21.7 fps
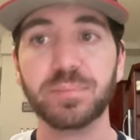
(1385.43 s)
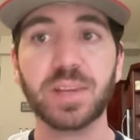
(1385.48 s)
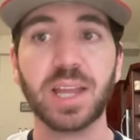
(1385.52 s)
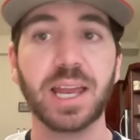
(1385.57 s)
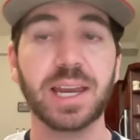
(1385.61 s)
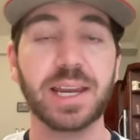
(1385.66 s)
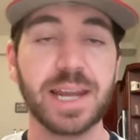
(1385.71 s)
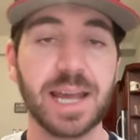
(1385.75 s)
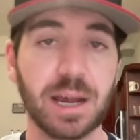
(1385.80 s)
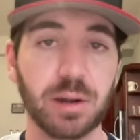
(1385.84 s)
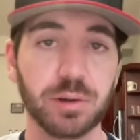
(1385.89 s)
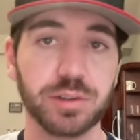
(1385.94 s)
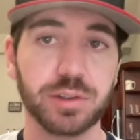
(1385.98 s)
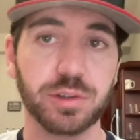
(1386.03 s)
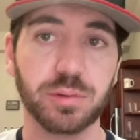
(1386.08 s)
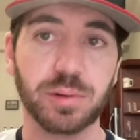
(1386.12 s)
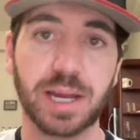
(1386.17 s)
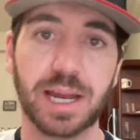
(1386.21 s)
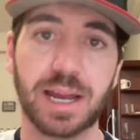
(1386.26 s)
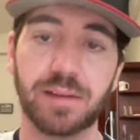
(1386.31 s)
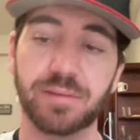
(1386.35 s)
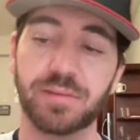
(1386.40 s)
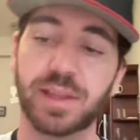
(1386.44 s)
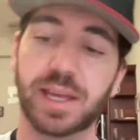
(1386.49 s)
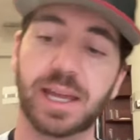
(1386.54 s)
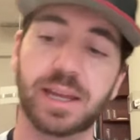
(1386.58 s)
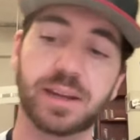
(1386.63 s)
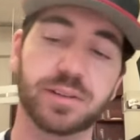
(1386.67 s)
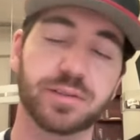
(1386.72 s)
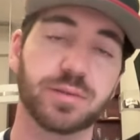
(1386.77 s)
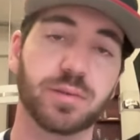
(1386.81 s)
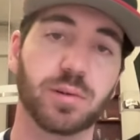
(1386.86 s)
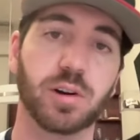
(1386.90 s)
And now you have that.
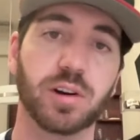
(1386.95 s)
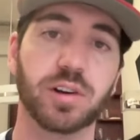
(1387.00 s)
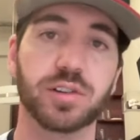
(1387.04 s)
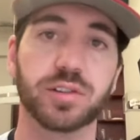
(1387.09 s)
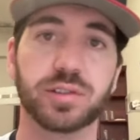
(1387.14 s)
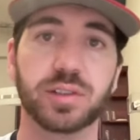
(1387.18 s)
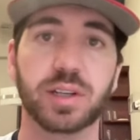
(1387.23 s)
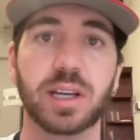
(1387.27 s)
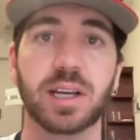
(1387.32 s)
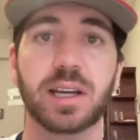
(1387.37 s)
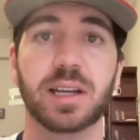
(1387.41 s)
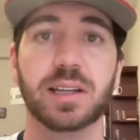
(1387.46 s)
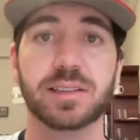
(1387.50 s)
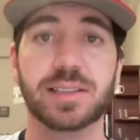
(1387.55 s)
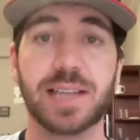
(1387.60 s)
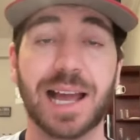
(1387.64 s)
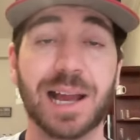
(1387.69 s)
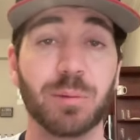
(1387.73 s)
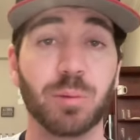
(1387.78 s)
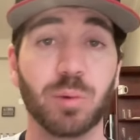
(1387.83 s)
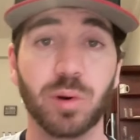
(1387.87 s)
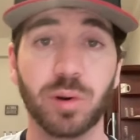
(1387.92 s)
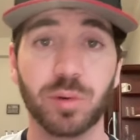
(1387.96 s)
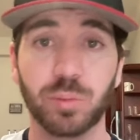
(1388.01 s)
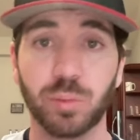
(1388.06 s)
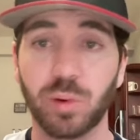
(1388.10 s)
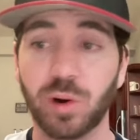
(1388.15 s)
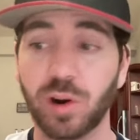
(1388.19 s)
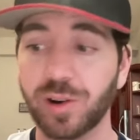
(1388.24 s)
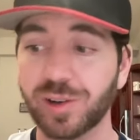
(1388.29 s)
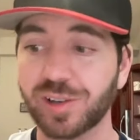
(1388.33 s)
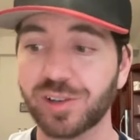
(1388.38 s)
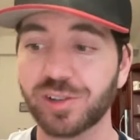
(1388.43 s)
As far as Taijuan
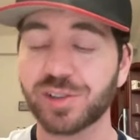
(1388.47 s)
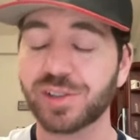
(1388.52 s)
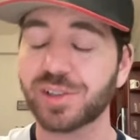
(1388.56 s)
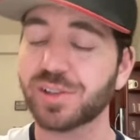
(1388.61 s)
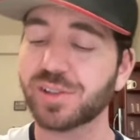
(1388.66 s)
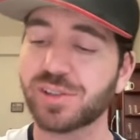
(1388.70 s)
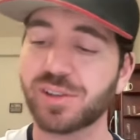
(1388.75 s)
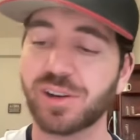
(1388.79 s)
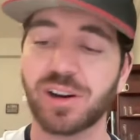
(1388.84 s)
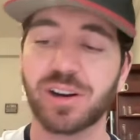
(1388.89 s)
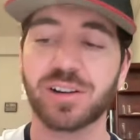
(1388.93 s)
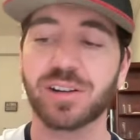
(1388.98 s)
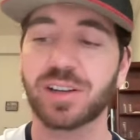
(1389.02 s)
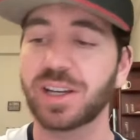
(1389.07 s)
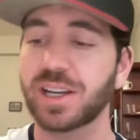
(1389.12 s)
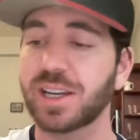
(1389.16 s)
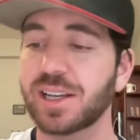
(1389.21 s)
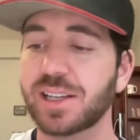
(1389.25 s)
Walker's concerned,